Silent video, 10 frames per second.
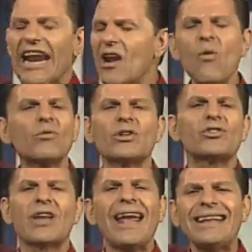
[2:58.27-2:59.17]
He don't want you
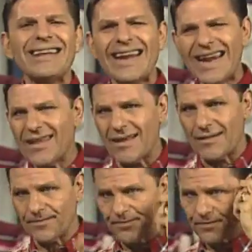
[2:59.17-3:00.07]
changing
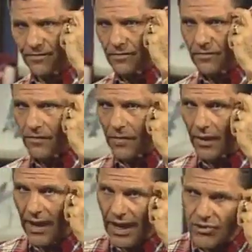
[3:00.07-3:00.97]
either.
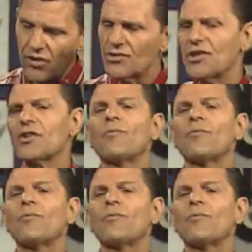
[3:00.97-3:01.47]
Told you this